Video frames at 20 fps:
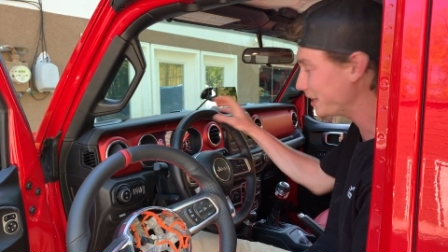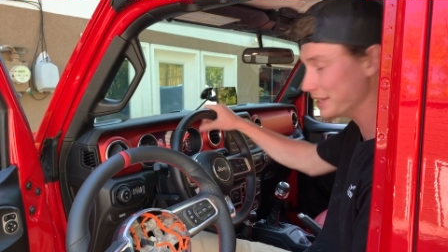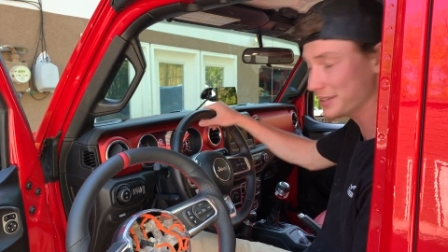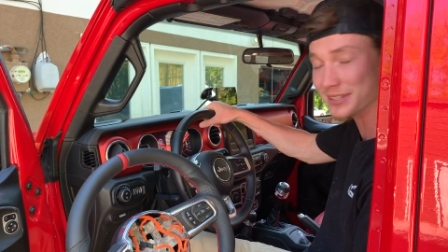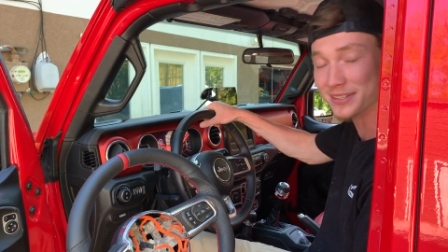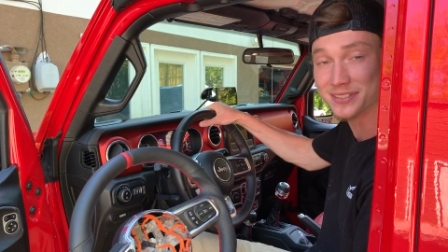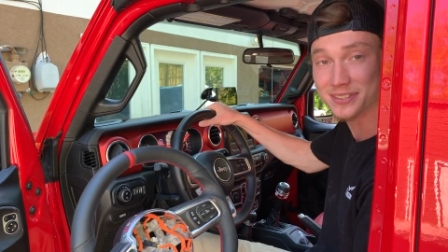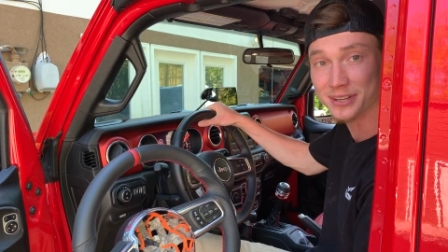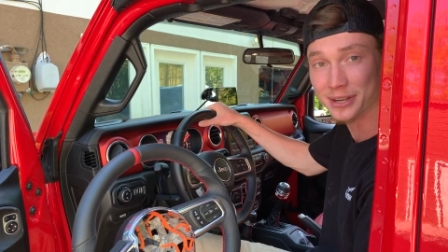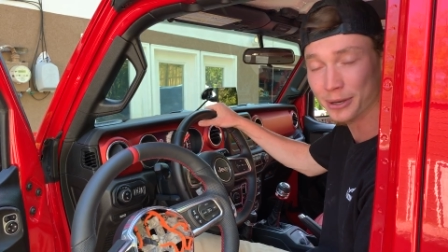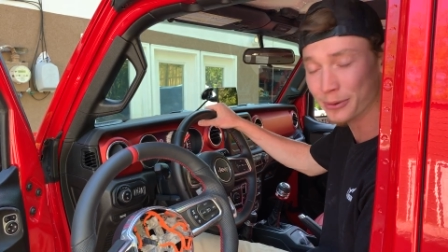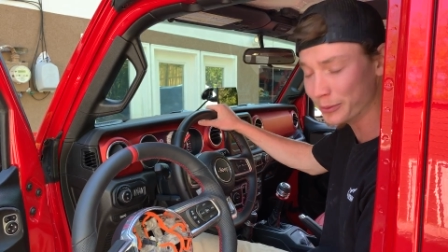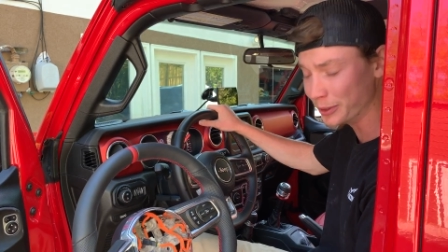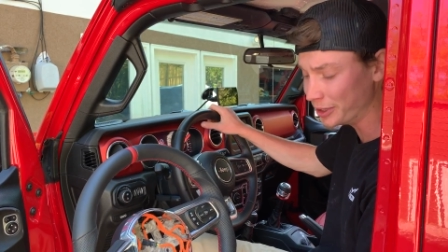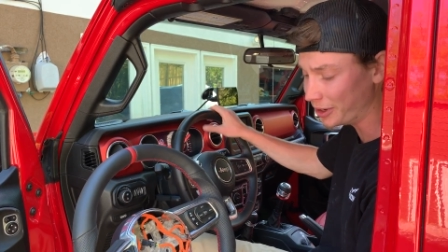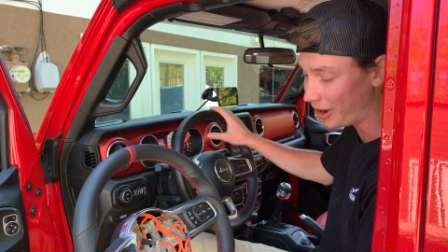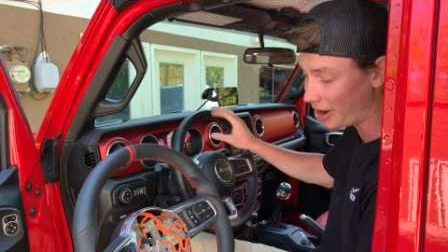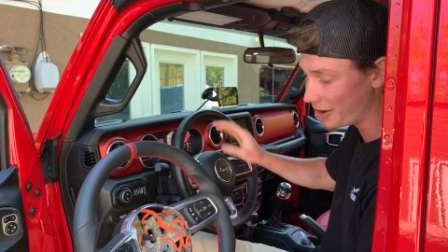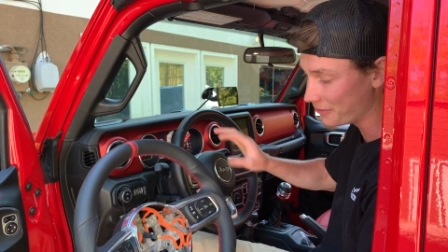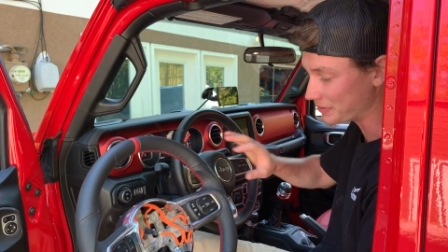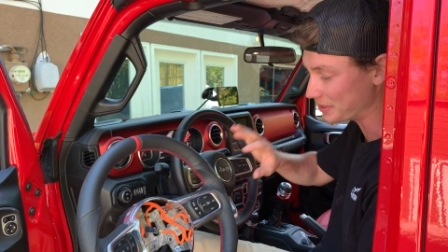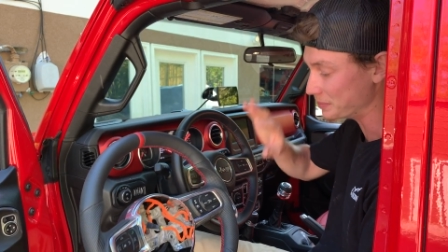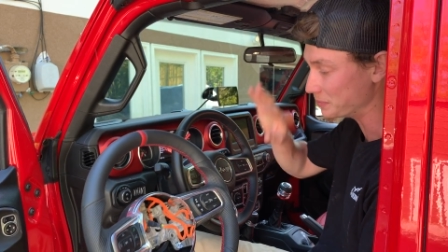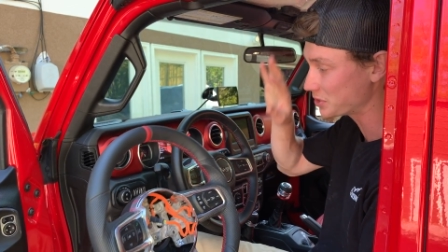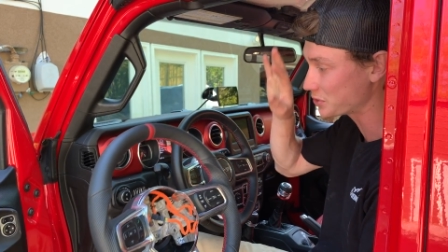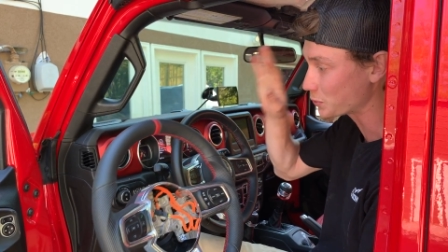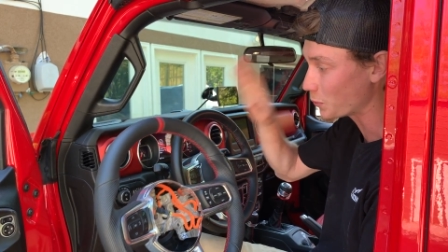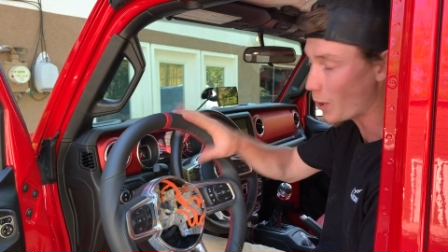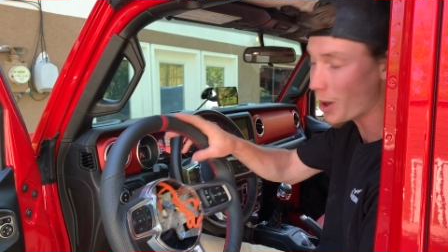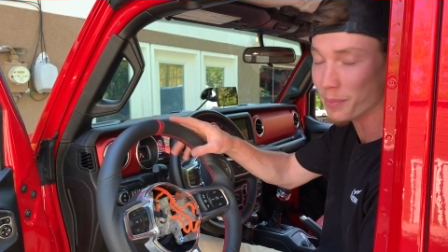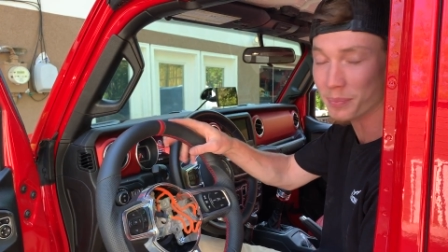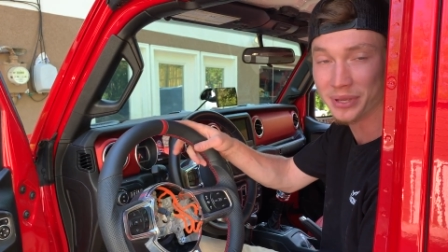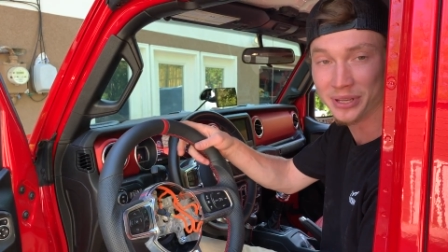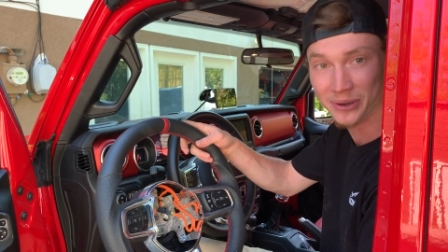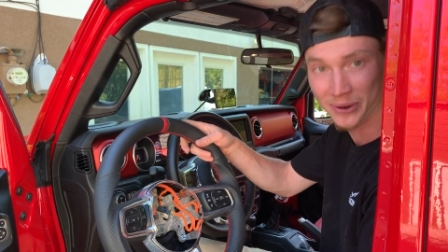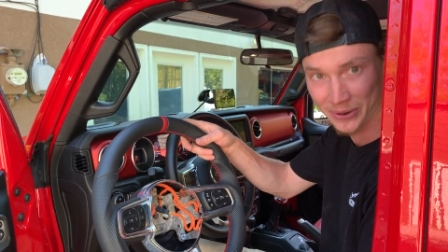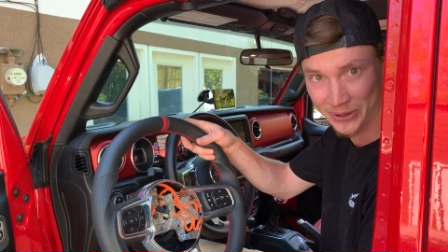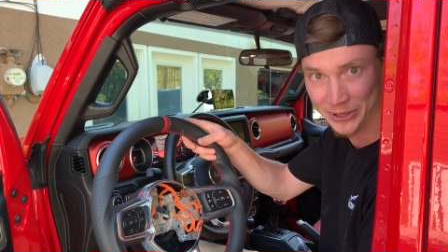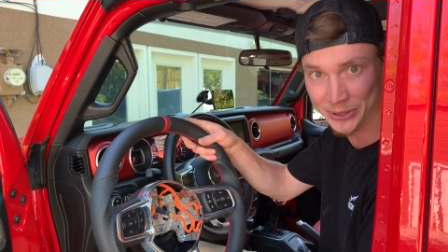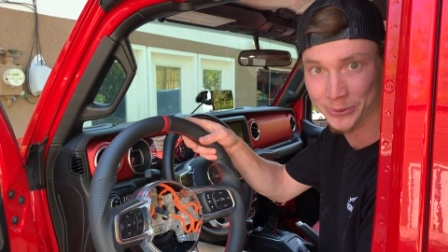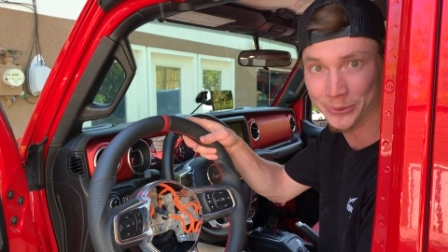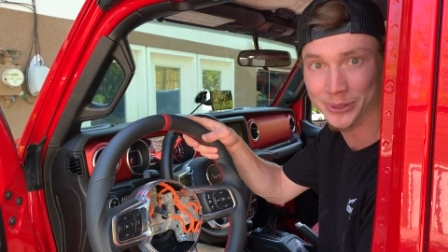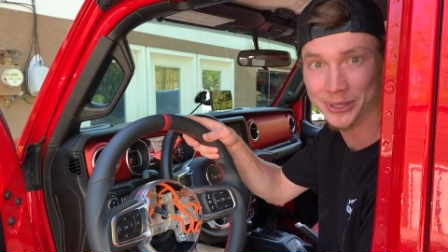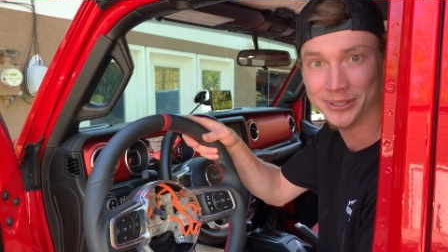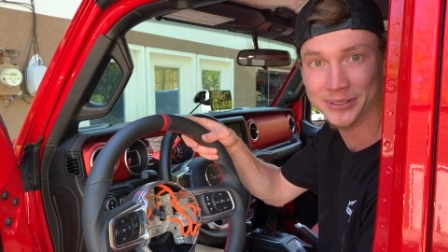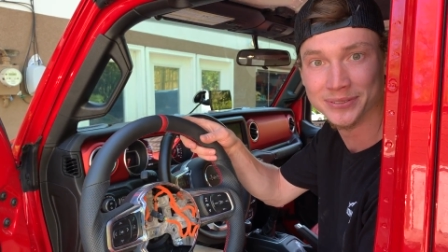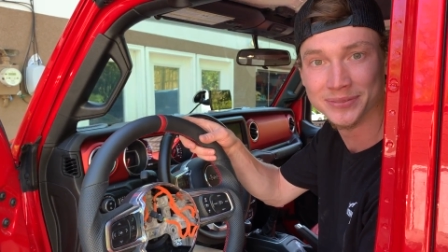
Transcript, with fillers: get the steering wheel off, and swap in our new one.